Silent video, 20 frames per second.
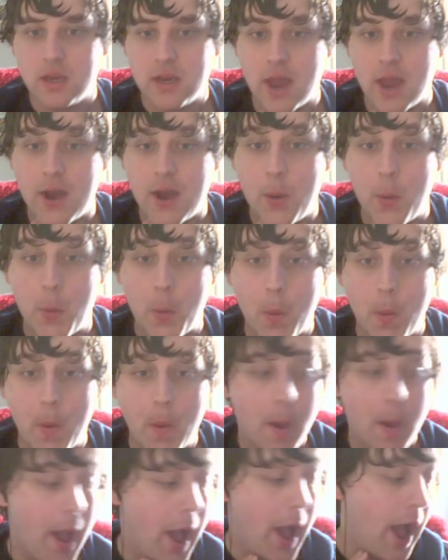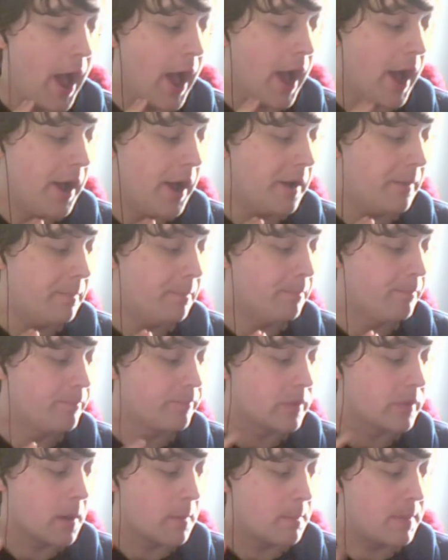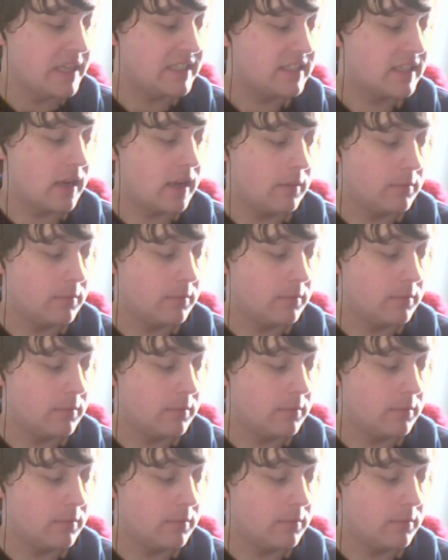Now, basically